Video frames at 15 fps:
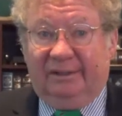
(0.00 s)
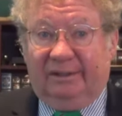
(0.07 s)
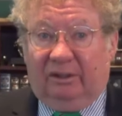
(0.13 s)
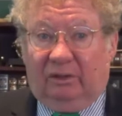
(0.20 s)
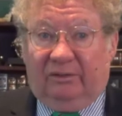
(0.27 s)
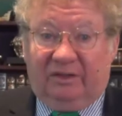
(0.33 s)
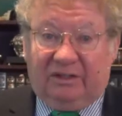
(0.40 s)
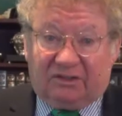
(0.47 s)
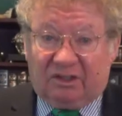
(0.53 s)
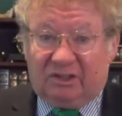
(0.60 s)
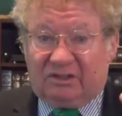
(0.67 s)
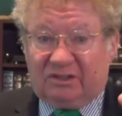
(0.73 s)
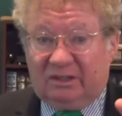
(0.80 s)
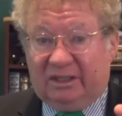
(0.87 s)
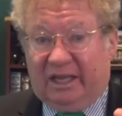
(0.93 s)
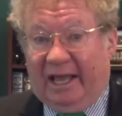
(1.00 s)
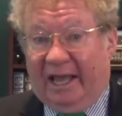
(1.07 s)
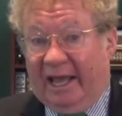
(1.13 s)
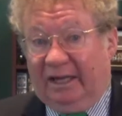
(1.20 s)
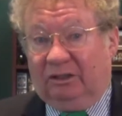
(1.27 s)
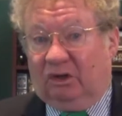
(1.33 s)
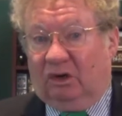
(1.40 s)
No, this is the
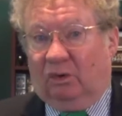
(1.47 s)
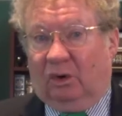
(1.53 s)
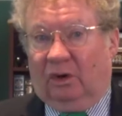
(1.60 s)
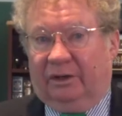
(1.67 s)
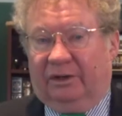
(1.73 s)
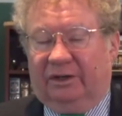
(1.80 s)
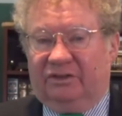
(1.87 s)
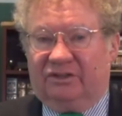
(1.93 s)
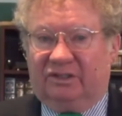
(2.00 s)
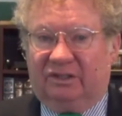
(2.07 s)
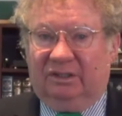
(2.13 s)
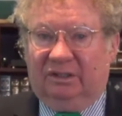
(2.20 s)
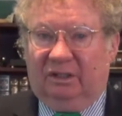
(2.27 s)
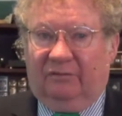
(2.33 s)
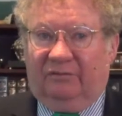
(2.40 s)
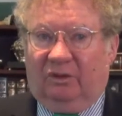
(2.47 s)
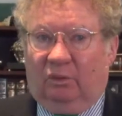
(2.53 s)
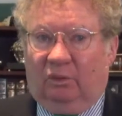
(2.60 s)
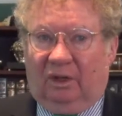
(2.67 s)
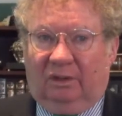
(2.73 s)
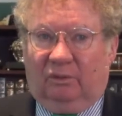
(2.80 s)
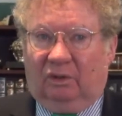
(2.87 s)
headquarters of the
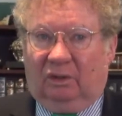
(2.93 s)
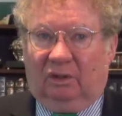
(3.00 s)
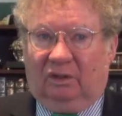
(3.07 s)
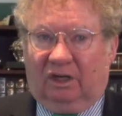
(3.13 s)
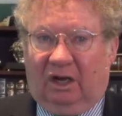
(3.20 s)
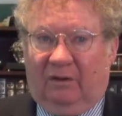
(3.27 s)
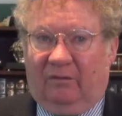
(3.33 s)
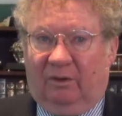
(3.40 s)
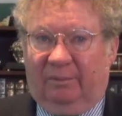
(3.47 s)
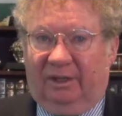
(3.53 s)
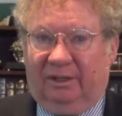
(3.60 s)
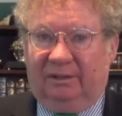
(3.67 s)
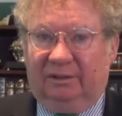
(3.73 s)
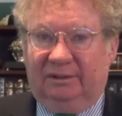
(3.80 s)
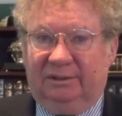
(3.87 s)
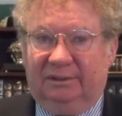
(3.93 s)
one world government.